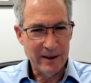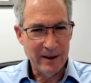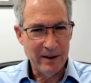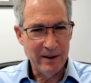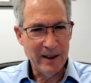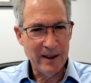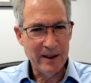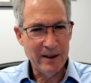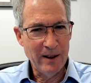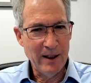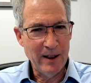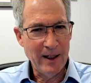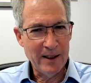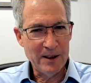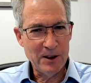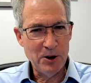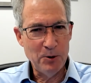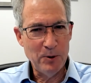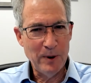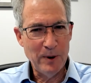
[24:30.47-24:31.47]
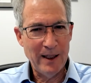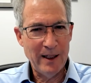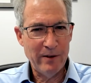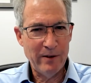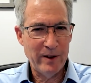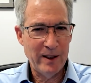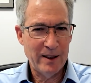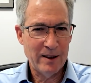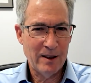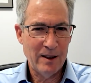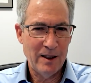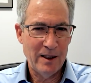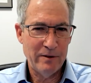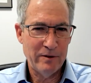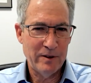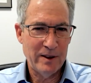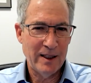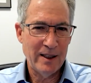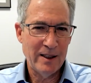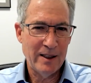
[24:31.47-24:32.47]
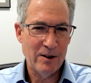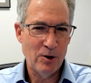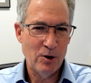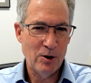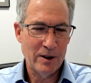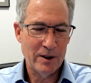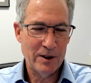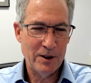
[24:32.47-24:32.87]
And then as you have that live dialogue,